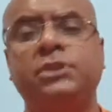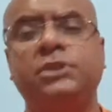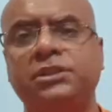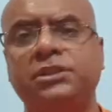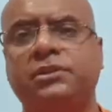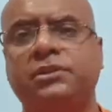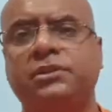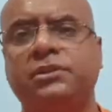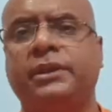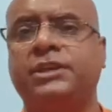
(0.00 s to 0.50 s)
in
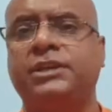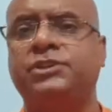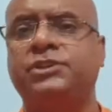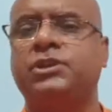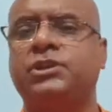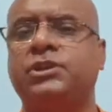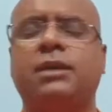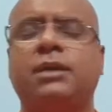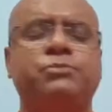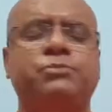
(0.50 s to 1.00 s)
their
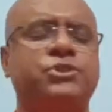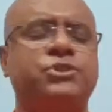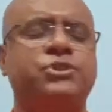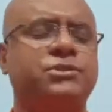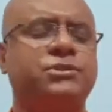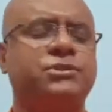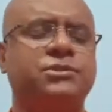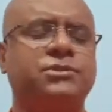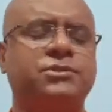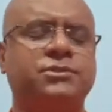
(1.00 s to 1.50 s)

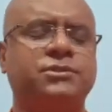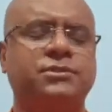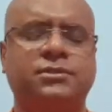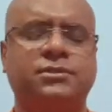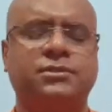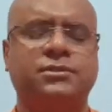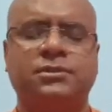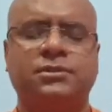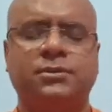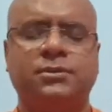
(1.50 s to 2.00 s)
exams.
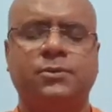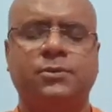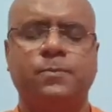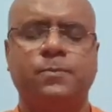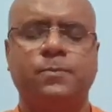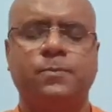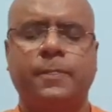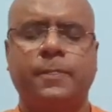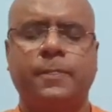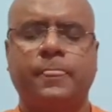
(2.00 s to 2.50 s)

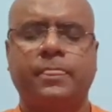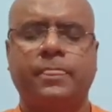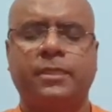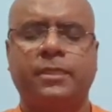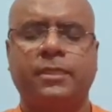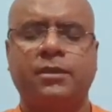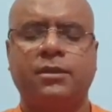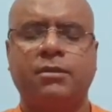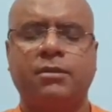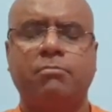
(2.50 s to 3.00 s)

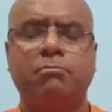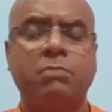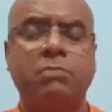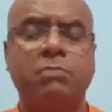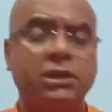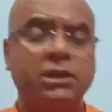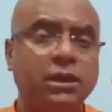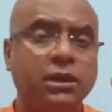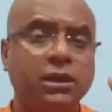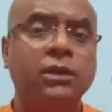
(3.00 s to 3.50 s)

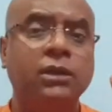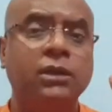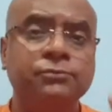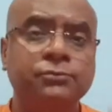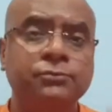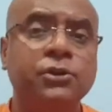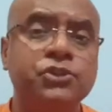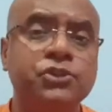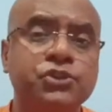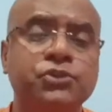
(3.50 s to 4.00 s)
But
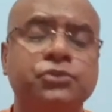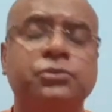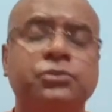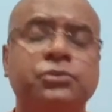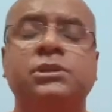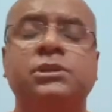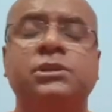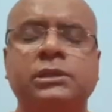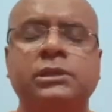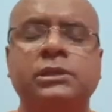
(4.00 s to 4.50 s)

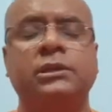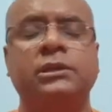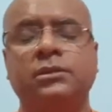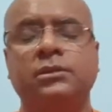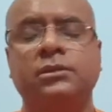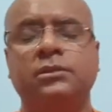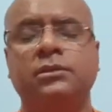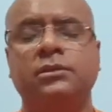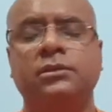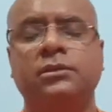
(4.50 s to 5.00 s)
unfortunately,
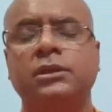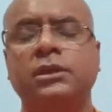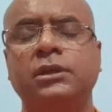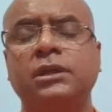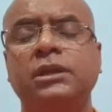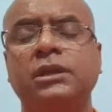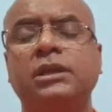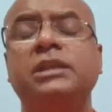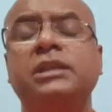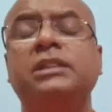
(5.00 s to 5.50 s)

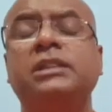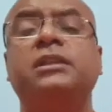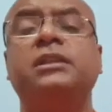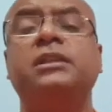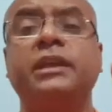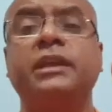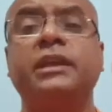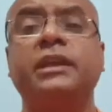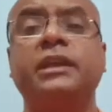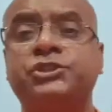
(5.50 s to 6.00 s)
in the
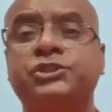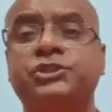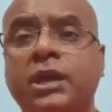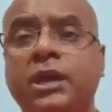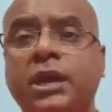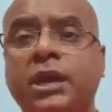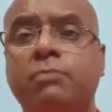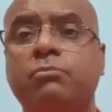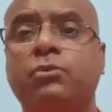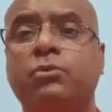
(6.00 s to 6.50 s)

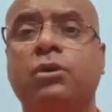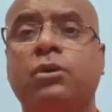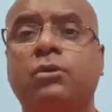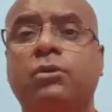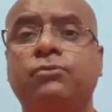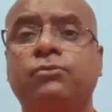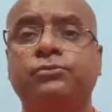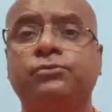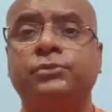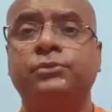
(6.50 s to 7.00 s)
exam
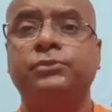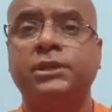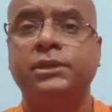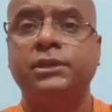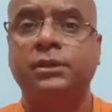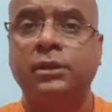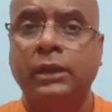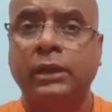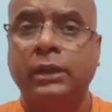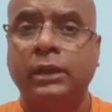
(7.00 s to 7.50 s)
of
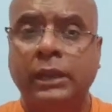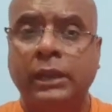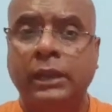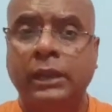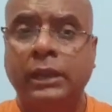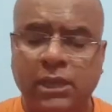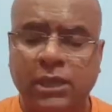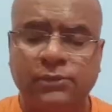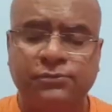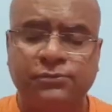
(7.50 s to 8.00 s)
their
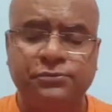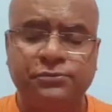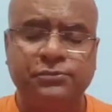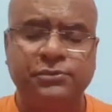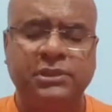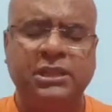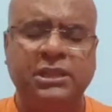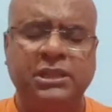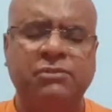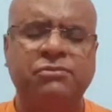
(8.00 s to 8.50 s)
life,
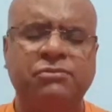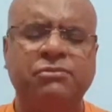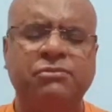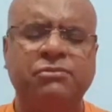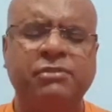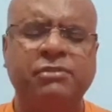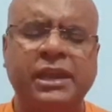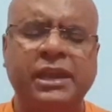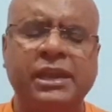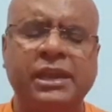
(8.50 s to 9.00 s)
they
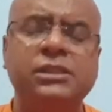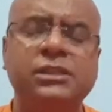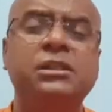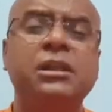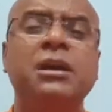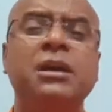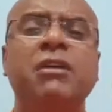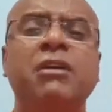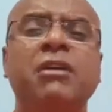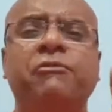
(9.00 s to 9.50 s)
fail
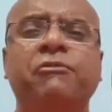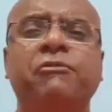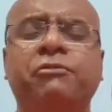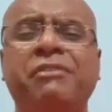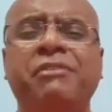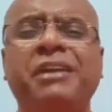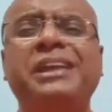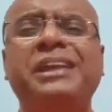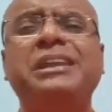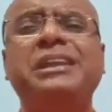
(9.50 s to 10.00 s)

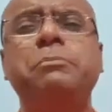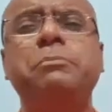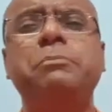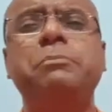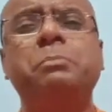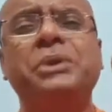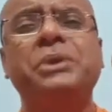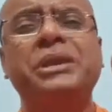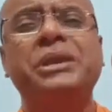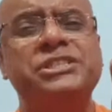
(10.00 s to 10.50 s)
very
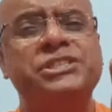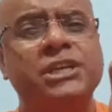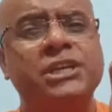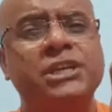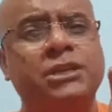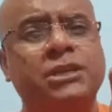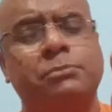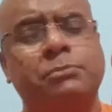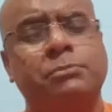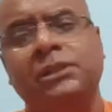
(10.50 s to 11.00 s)

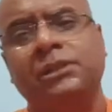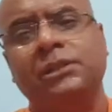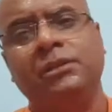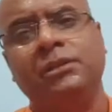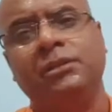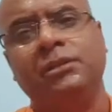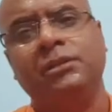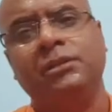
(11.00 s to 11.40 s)
miserably.